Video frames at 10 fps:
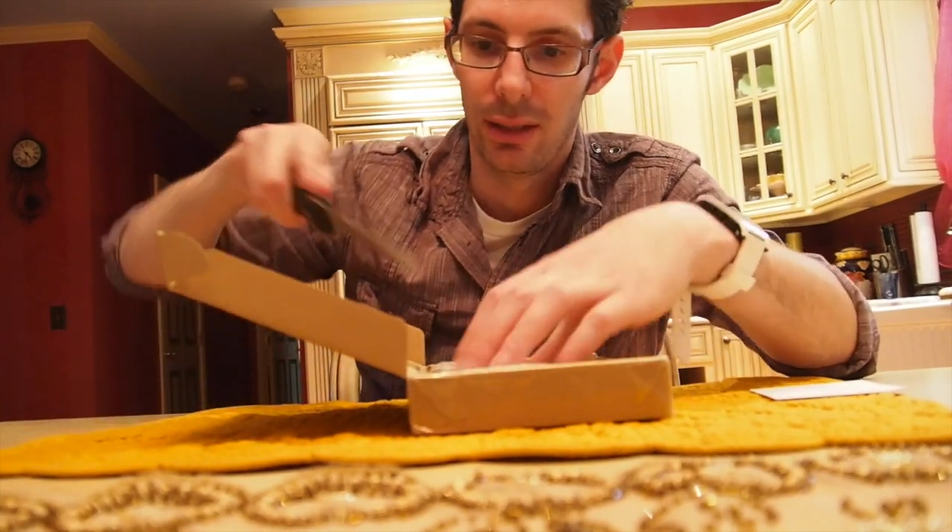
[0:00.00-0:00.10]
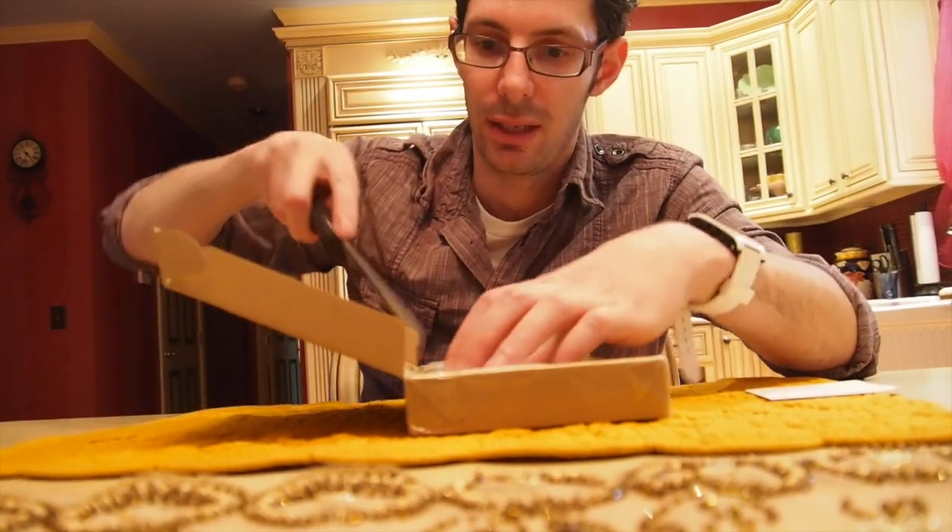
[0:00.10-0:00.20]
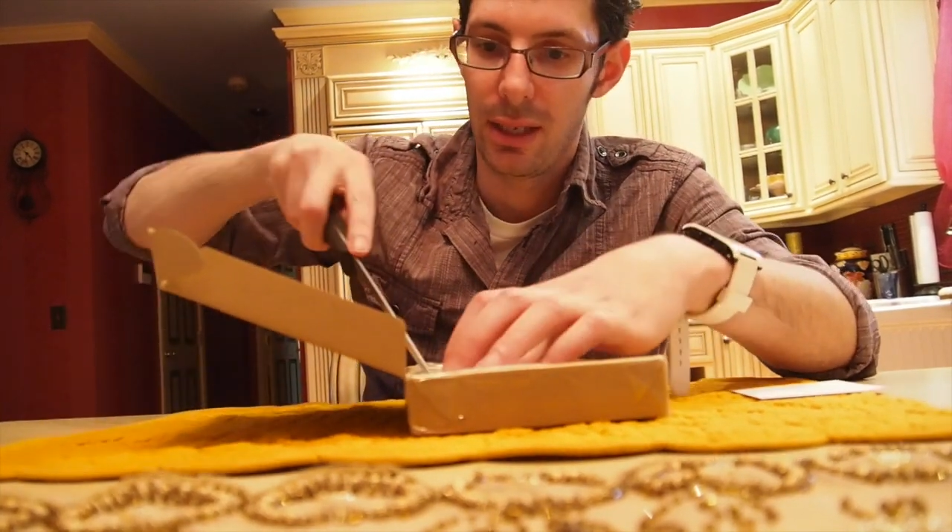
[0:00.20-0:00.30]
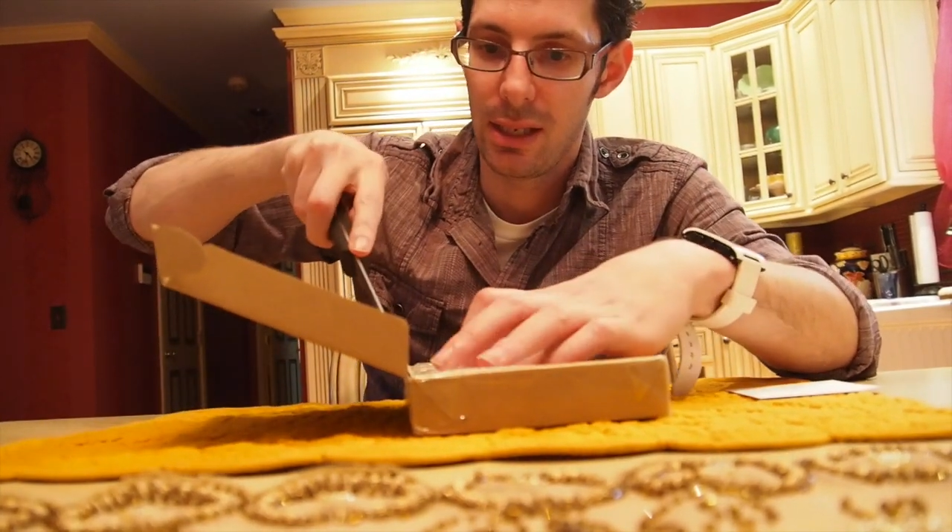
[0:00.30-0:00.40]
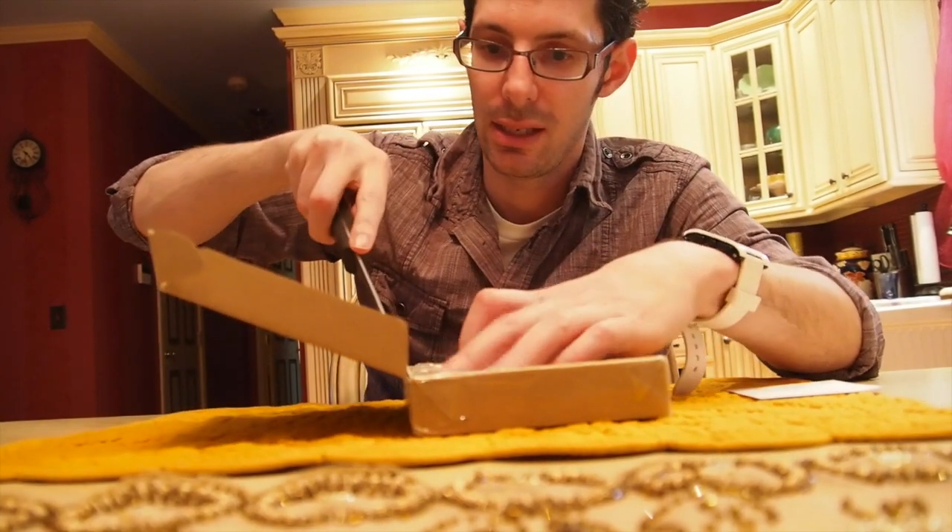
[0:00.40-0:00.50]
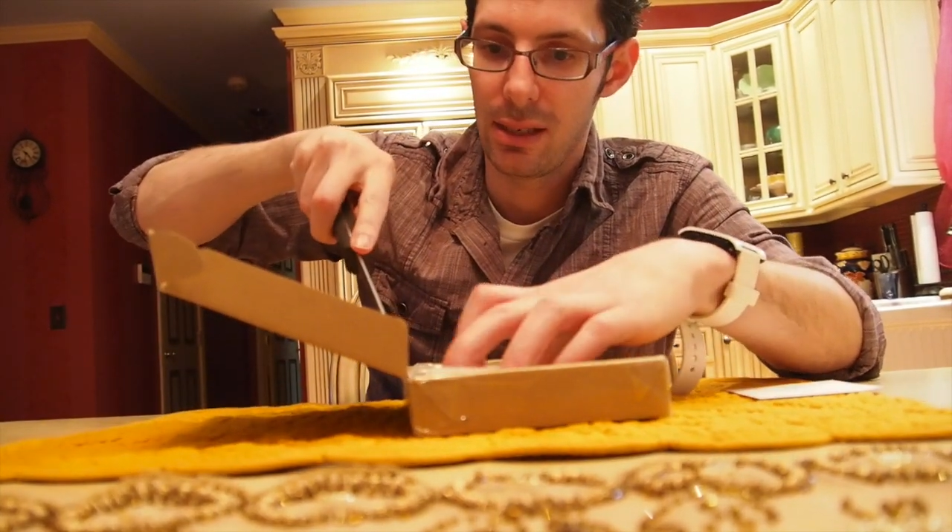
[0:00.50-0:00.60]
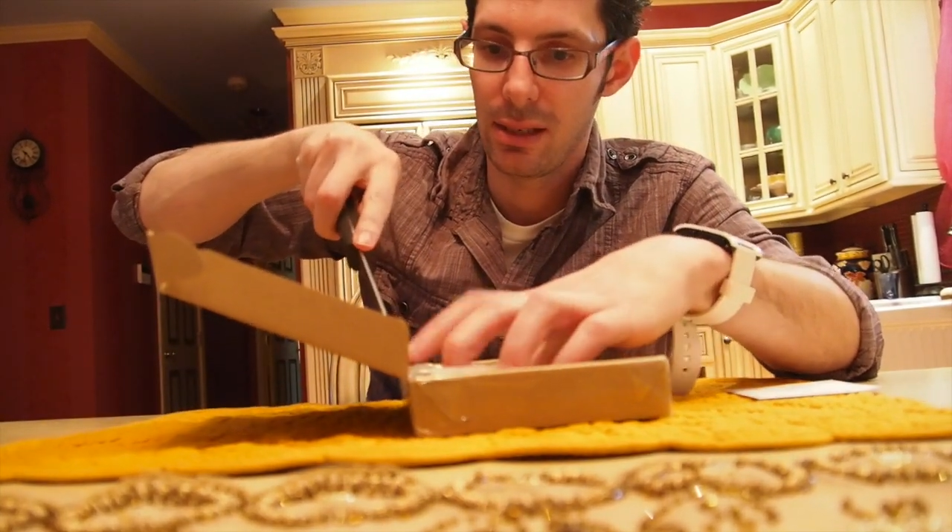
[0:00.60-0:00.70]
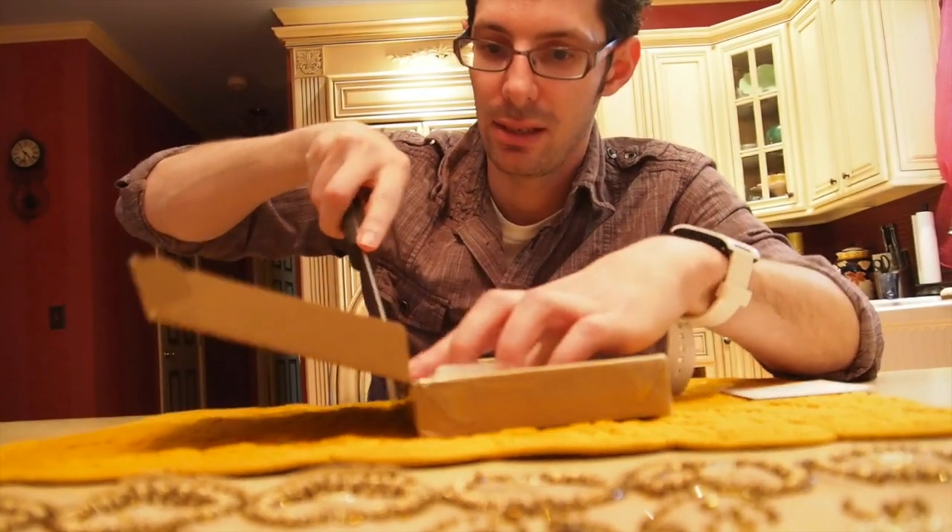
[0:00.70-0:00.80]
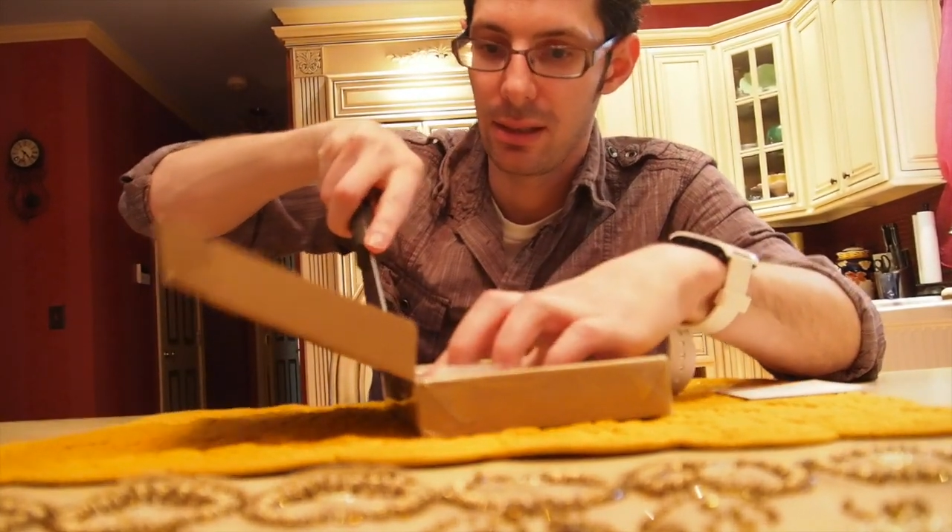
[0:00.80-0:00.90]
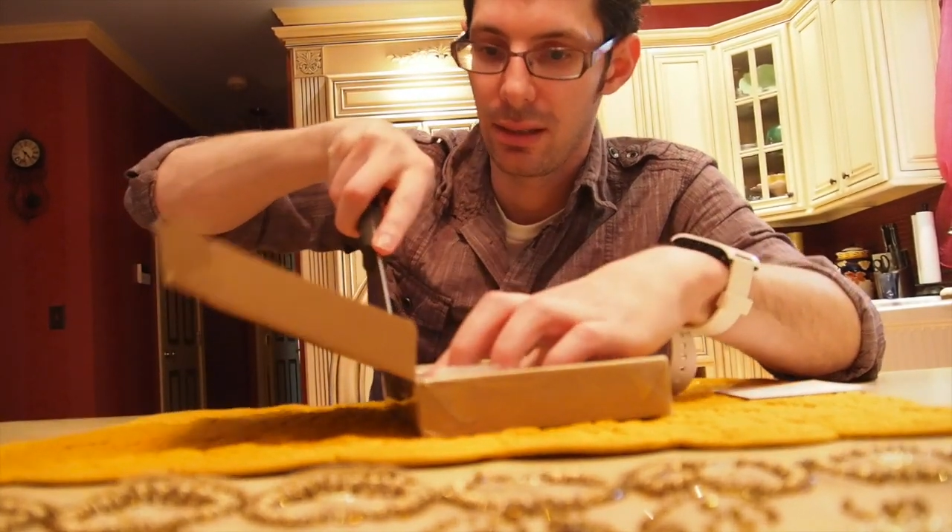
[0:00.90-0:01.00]

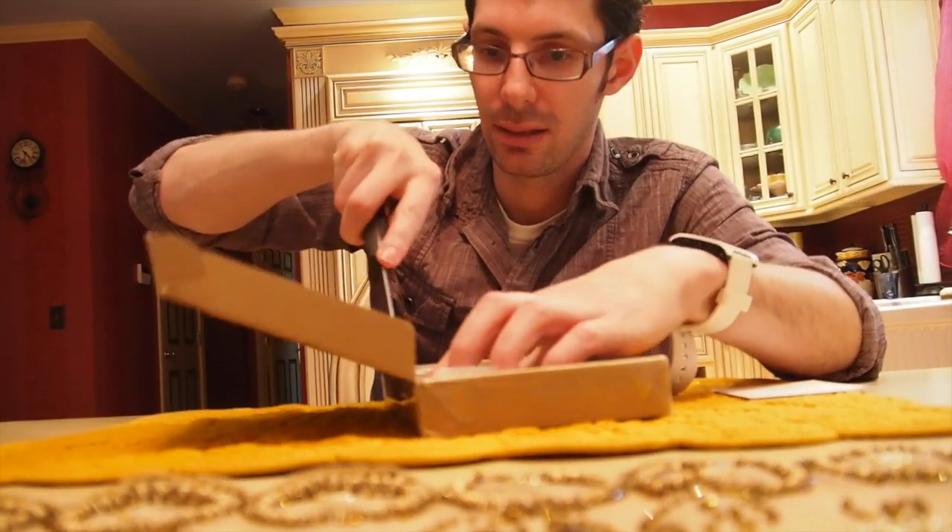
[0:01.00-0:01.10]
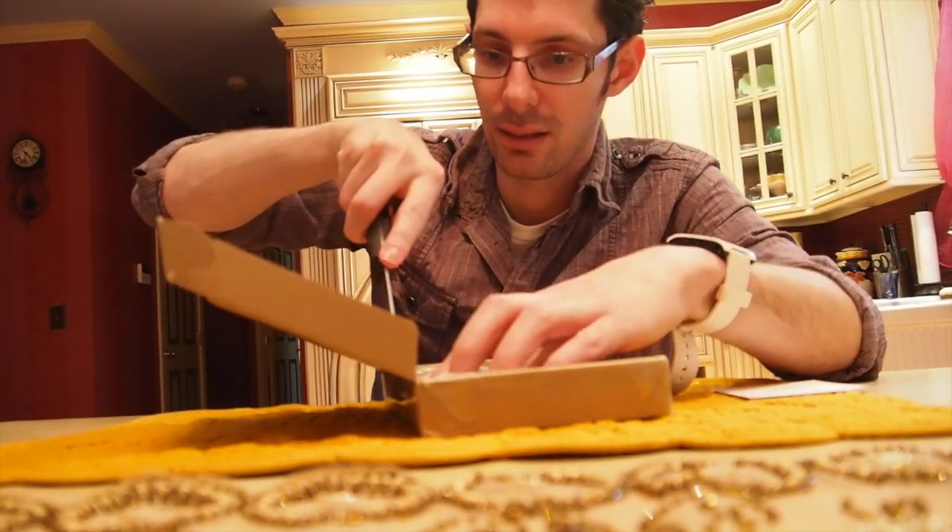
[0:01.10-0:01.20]
And